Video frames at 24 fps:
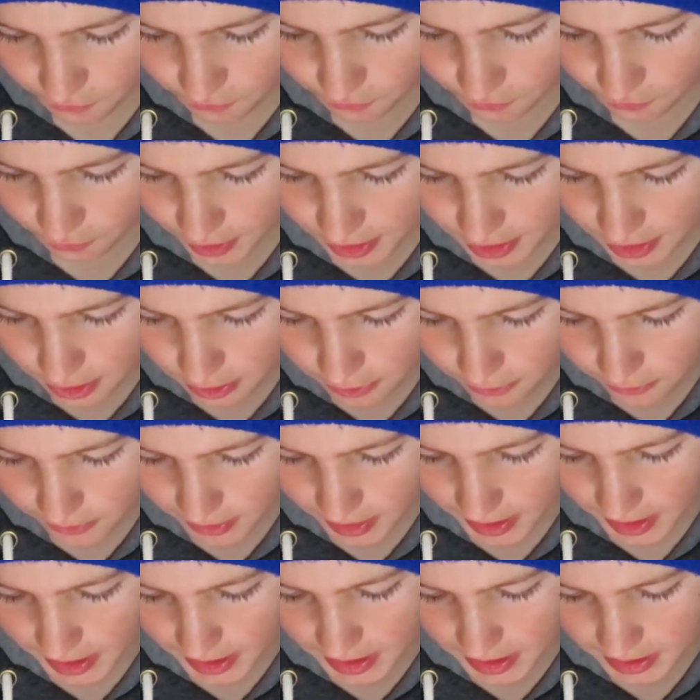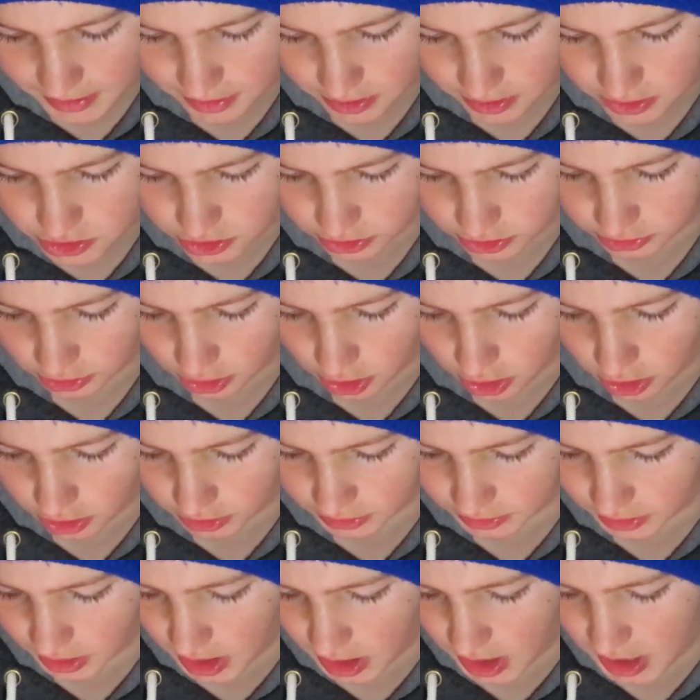Freo and
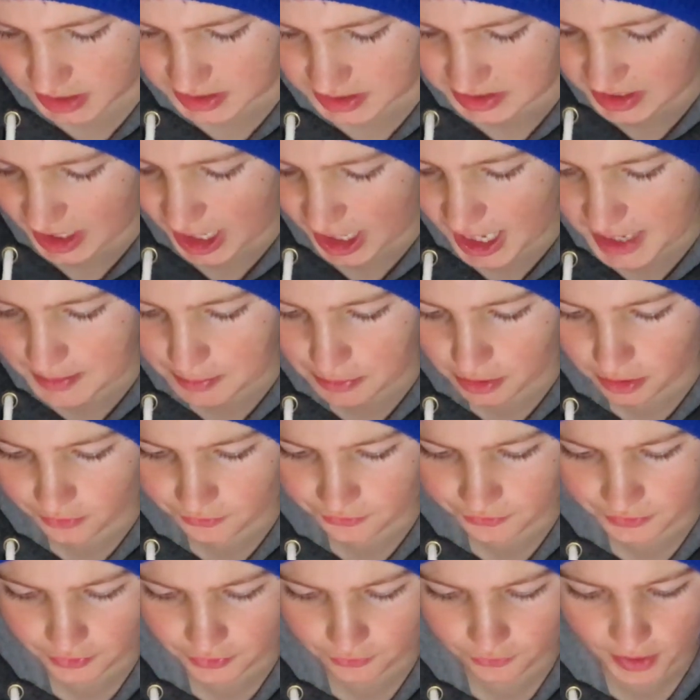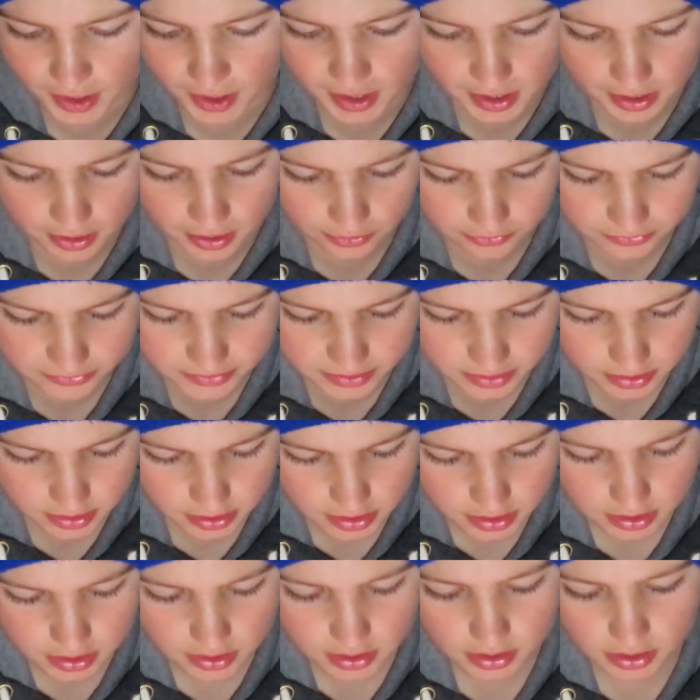Geelong, last game of the round.
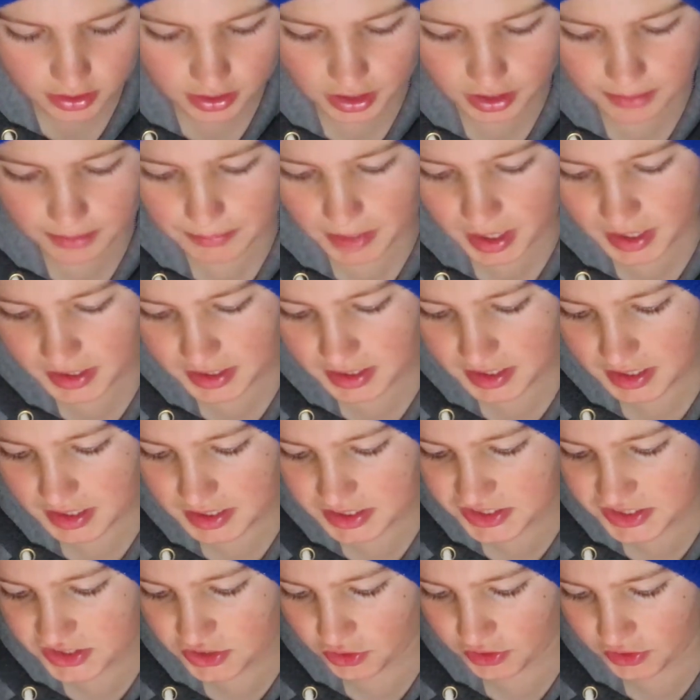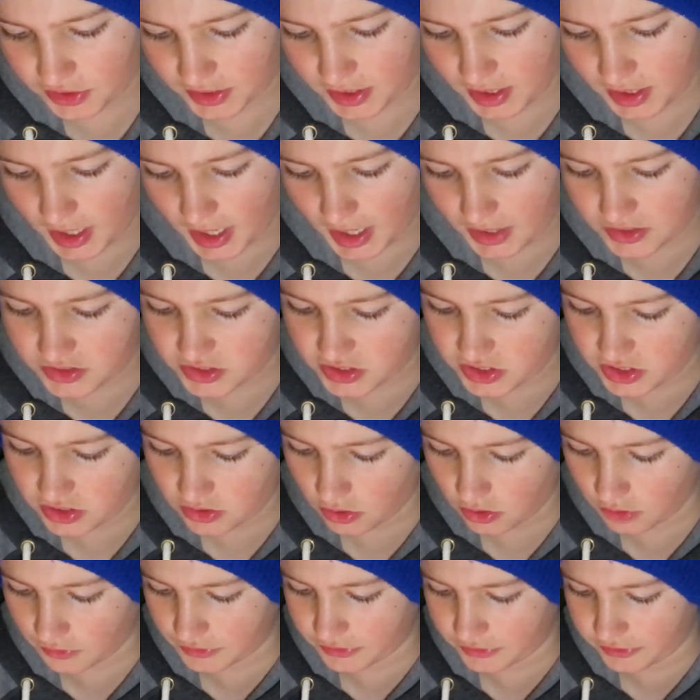Money is to the Cats,
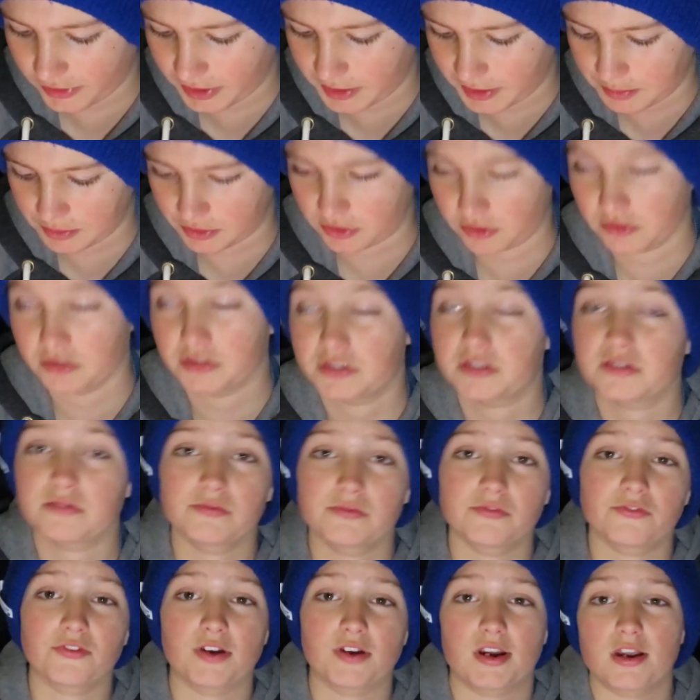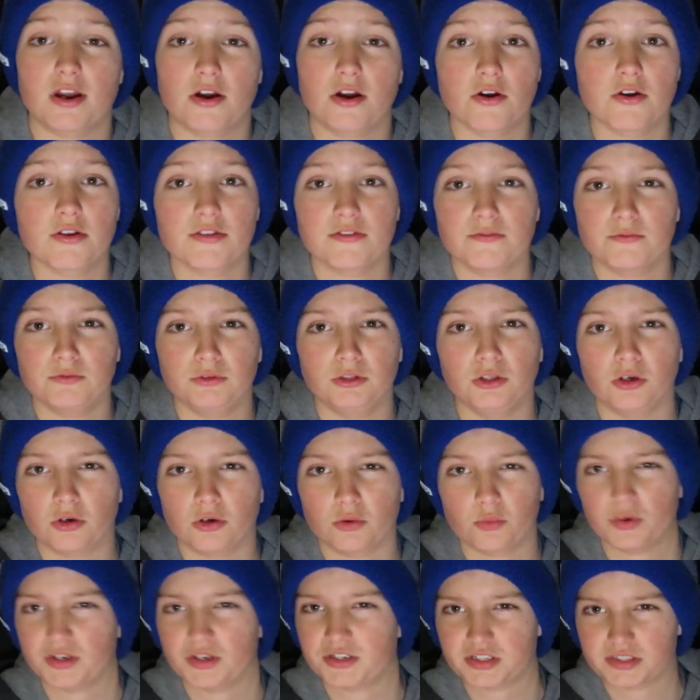obviously, because Freo,
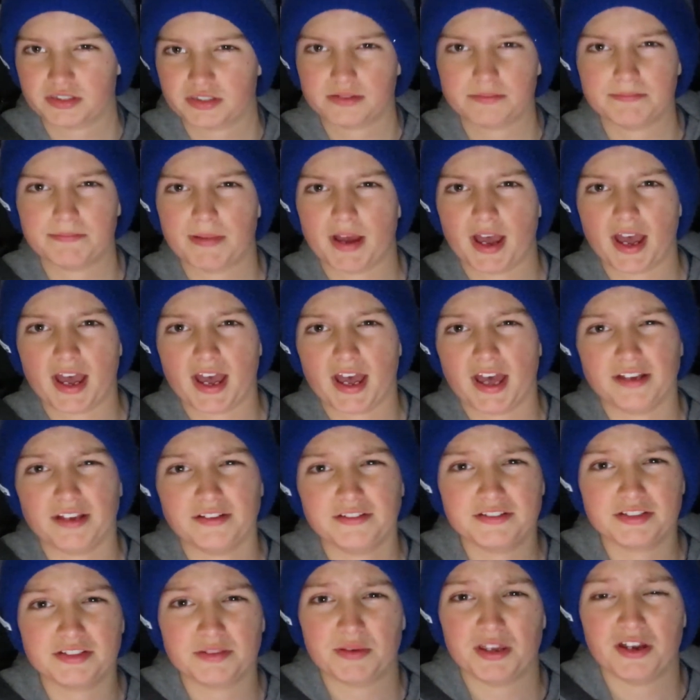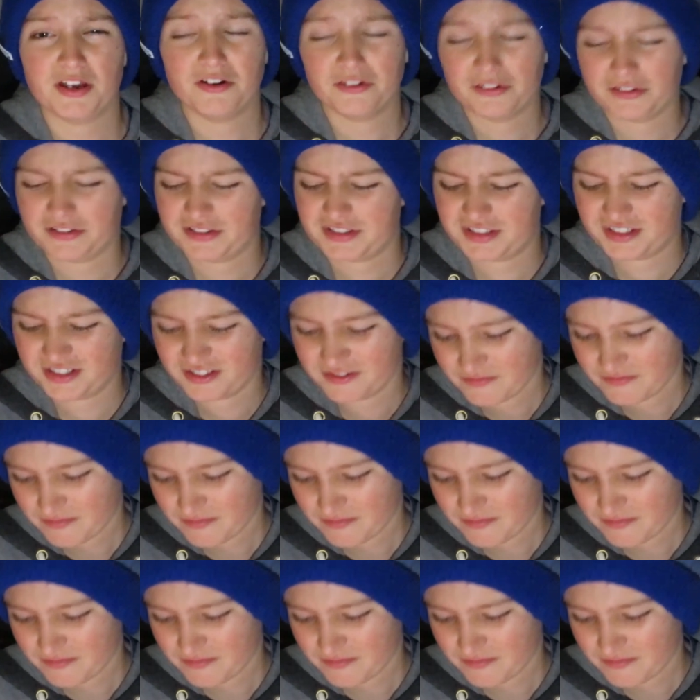look, we're just bad, to be honest.